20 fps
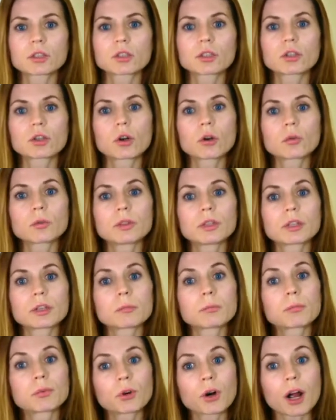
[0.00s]
through
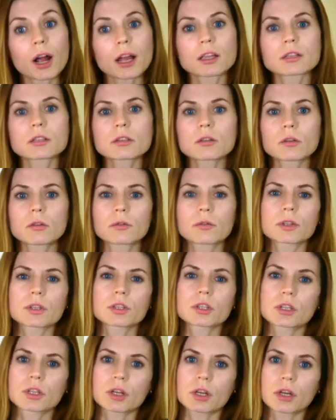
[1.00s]
the price of
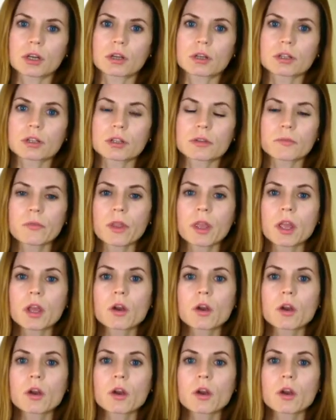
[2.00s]
its shares.